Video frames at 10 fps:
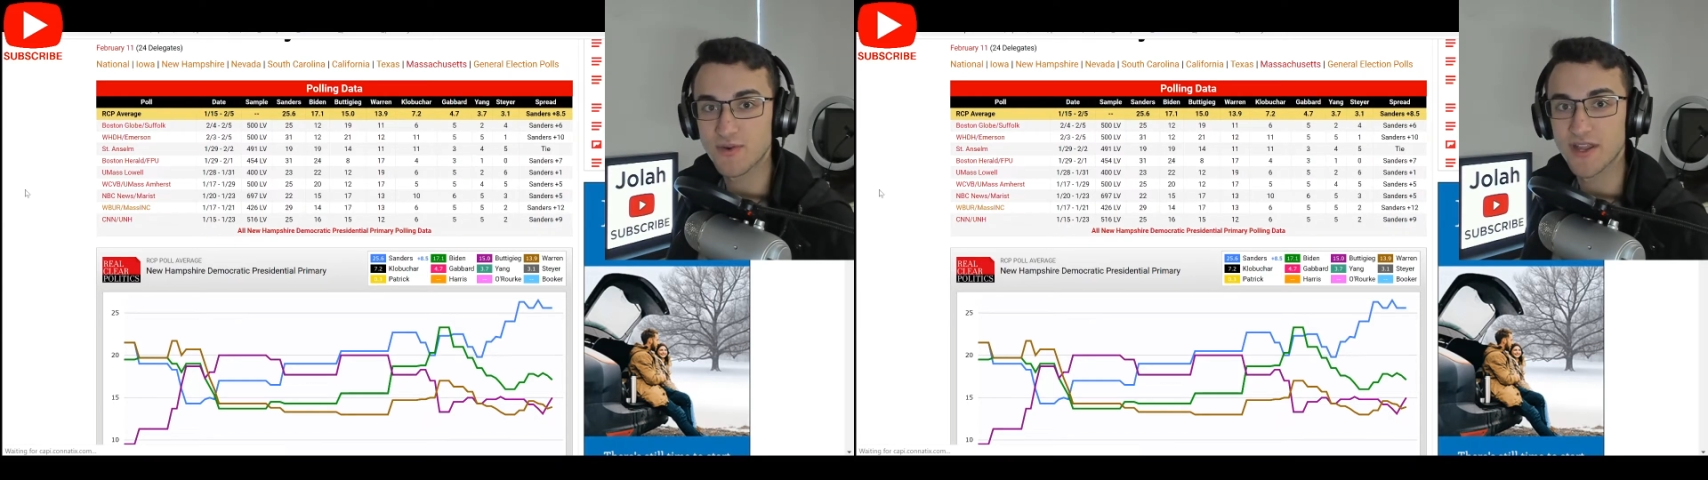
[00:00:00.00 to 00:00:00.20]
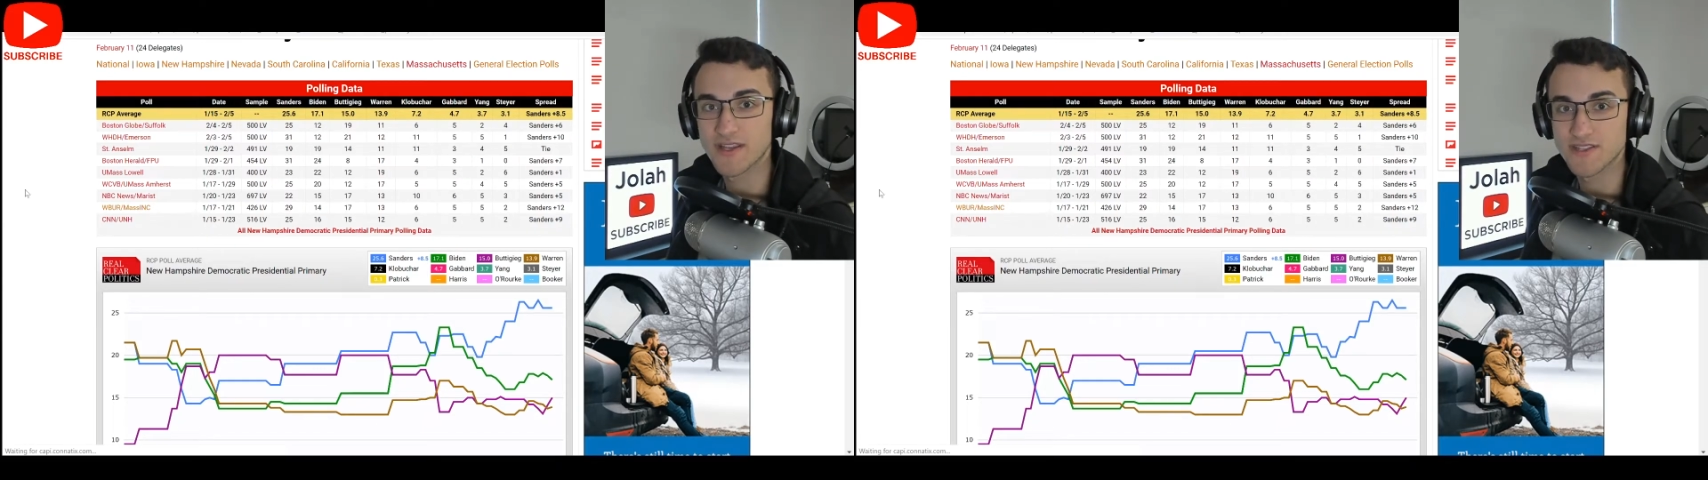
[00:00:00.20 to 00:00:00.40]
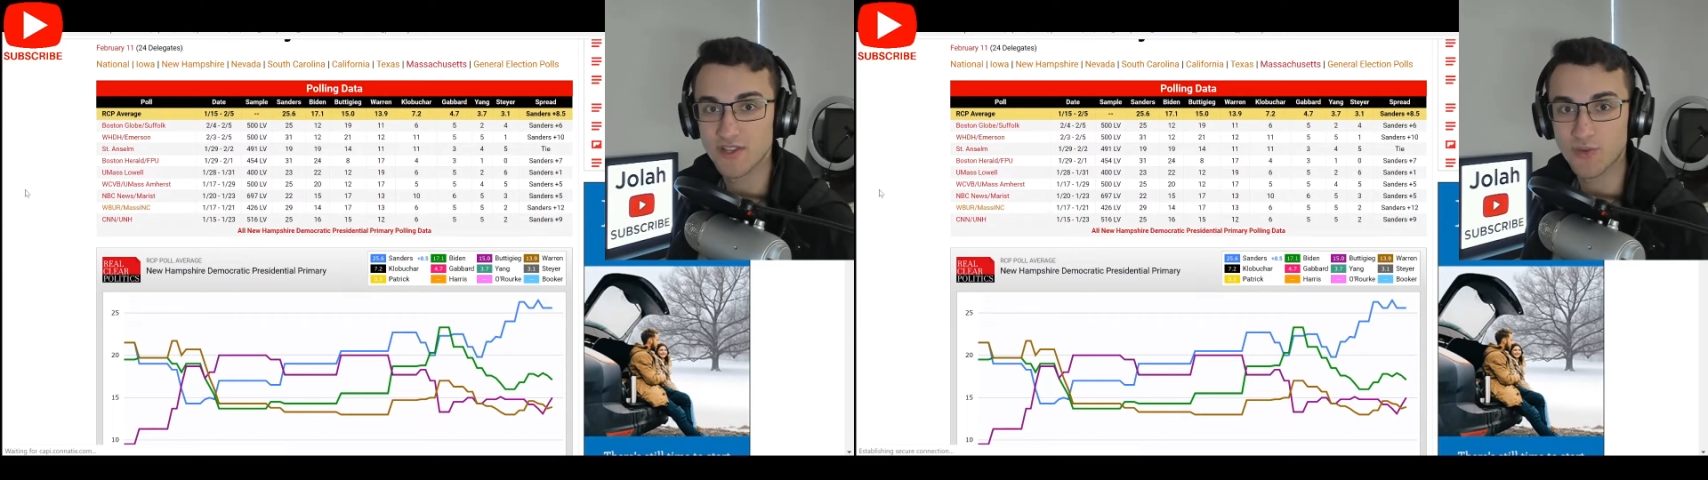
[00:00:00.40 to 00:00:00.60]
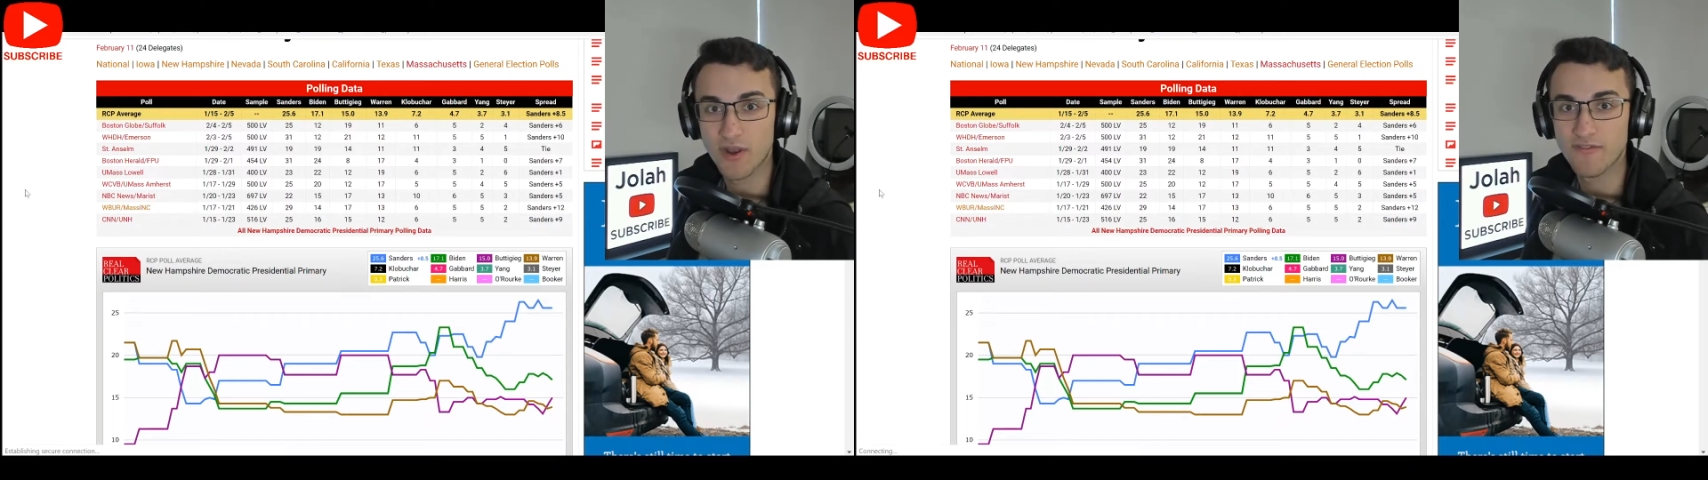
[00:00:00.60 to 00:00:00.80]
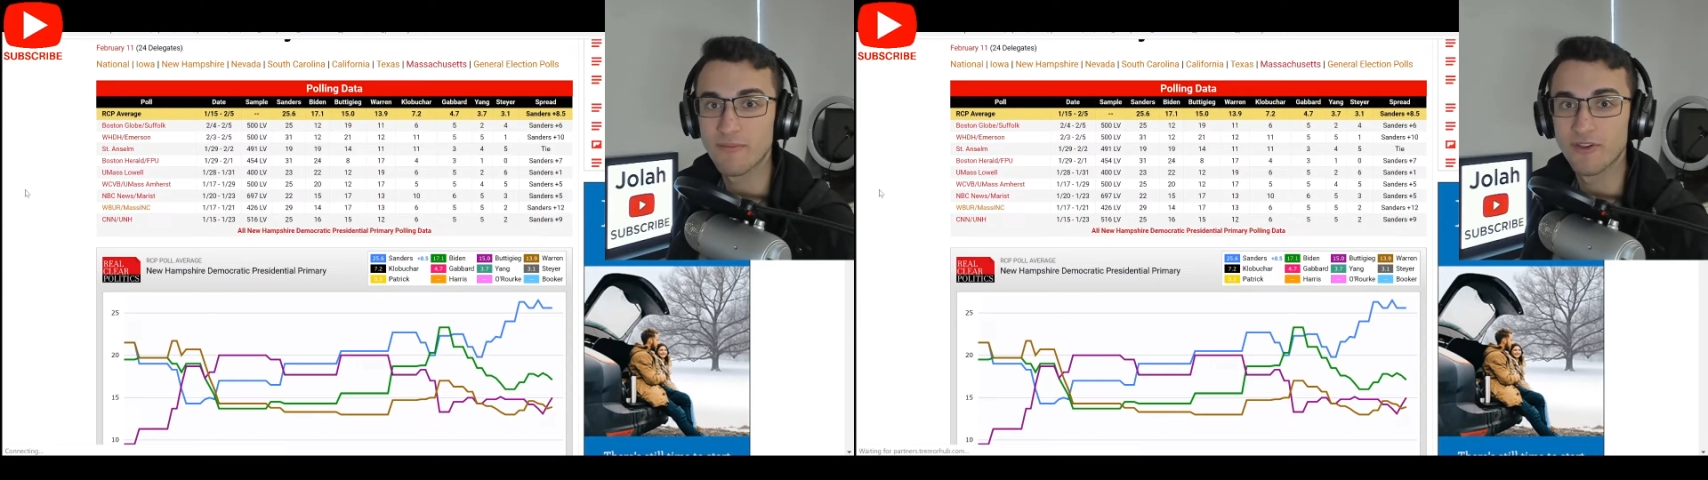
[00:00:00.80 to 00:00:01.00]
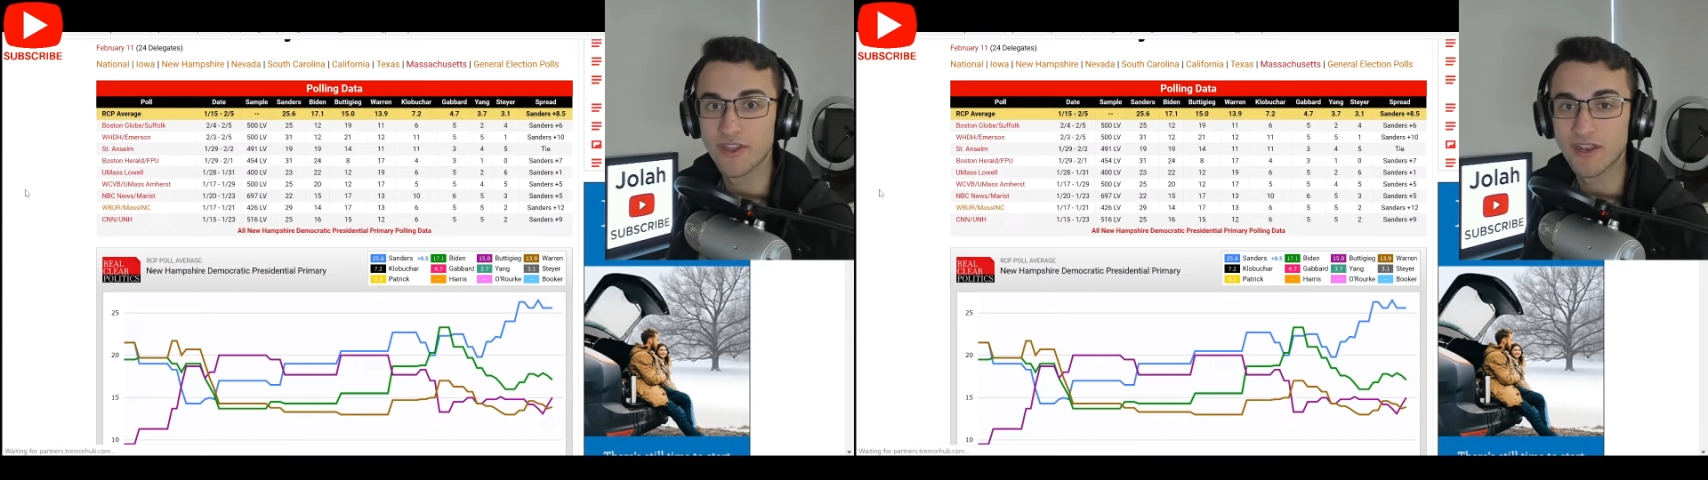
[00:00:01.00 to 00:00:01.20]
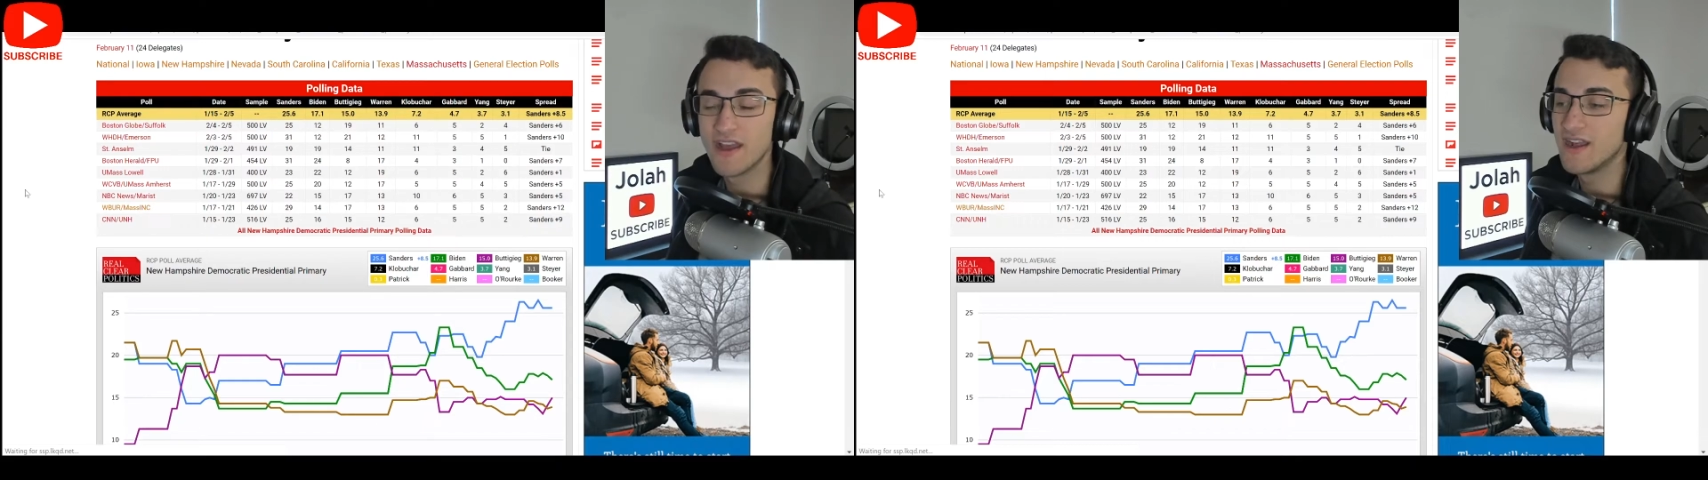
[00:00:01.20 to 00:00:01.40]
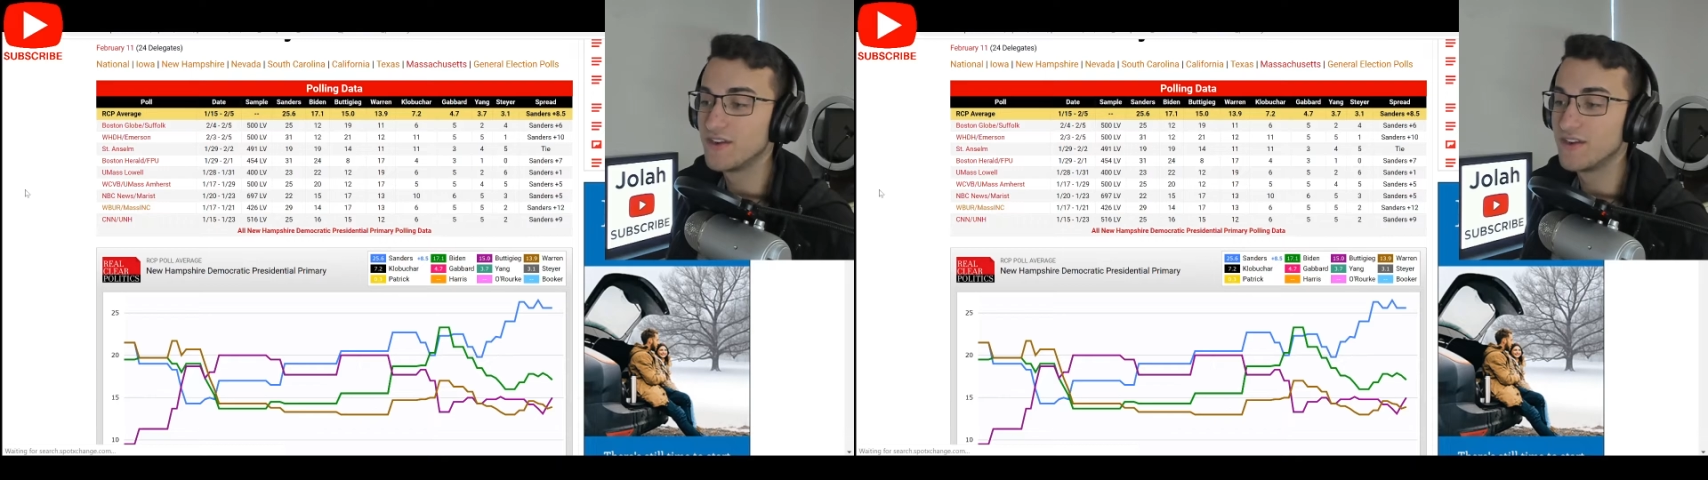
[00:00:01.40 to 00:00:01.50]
raised $25 million